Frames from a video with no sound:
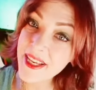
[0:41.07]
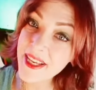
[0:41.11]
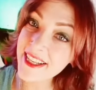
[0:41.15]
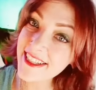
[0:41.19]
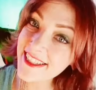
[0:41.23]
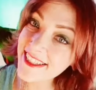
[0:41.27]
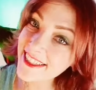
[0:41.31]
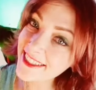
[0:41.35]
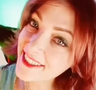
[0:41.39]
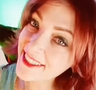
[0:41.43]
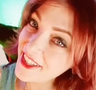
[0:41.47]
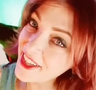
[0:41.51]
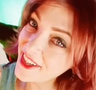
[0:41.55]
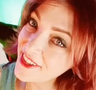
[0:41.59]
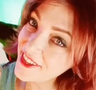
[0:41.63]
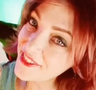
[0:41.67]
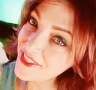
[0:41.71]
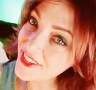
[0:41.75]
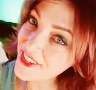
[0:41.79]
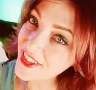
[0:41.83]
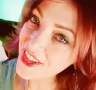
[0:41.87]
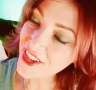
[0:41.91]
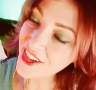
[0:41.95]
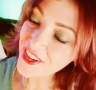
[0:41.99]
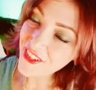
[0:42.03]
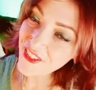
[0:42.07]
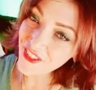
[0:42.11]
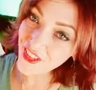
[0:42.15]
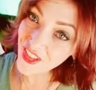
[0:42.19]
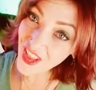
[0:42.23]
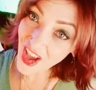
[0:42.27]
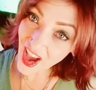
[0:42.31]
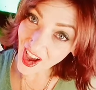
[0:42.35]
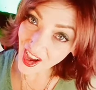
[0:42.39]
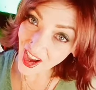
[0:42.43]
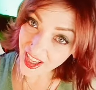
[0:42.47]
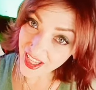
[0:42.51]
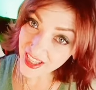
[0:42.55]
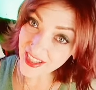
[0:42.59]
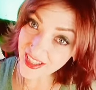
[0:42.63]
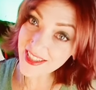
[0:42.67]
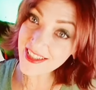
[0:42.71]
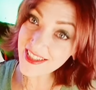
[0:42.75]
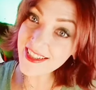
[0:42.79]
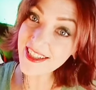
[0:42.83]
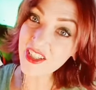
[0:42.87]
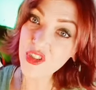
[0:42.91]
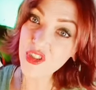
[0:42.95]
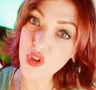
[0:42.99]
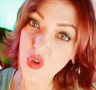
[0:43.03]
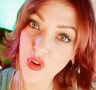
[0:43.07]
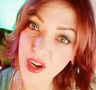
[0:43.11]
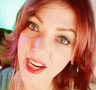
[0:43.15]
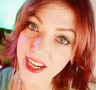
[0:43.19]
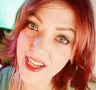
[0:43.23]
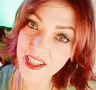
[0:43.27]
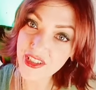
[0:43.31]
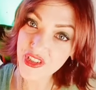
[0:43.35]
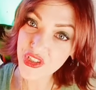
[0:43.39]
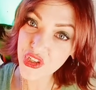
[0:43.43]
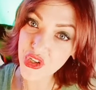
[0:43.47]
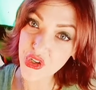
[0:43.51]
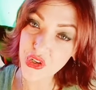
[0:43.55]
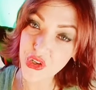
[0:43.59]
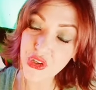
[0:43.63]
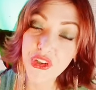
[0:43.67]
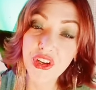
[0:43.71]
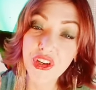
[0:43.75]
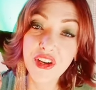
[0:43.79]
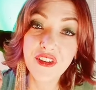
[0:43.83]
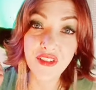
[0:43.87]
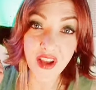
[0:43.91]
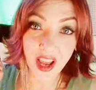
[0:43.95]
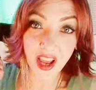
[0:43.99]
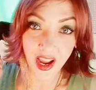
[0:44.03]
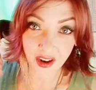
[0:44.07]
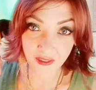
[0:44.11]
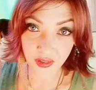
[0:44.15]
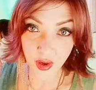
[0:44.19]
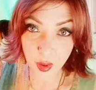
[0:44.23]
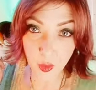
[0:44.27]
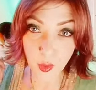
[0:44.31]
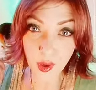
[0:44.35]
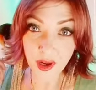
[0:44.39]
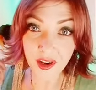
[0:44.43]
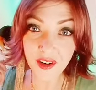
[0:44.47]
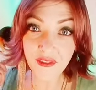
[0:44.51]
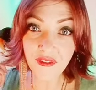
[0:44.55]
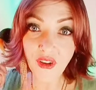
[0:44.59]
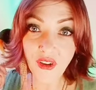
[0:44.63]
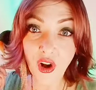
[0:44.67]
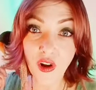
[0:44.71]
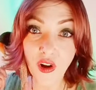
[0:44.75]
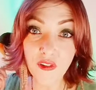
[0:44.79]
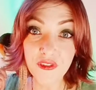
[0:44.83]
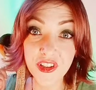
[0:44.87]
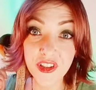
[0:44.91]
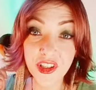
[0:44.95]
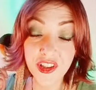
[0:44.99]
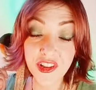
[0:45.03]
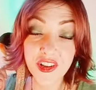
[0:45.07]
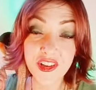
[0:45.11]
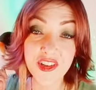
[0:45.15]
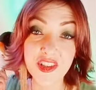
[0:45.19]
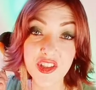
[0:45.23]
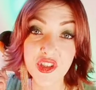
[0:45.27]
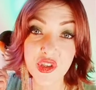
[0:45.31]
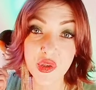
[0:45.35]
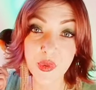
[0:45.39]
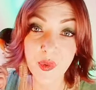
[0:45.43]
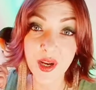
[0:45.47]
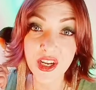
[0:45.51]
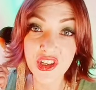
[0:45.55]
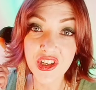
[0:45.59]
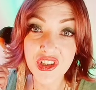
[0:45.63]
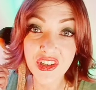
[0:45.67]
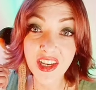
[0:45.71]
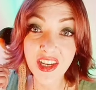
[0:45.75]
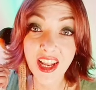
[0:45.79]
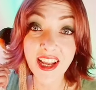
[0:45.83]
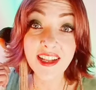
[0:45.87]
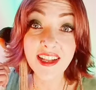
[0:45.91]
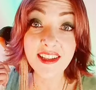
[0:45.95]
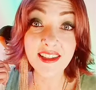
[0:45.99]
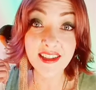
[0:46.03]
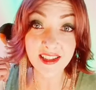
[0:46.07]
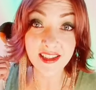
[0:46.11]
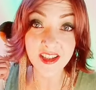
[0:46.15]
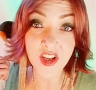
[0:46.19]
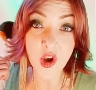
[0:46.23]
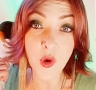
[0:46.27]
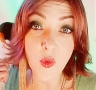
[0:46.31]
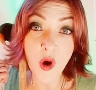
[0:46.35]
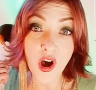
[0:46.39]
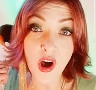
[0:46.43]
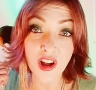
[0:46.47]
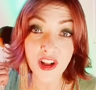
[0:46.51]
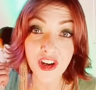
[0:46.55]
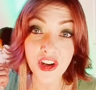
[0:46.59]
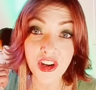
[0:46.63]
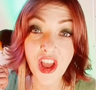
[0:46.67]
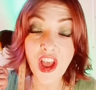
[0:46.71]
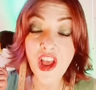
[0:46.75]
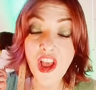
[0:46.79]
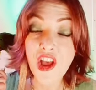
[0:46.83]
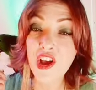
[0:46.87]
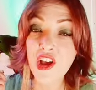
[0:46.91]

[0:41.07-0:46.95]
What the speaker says: based in love for the highest and greatest good of everyone involved in the situation and so on.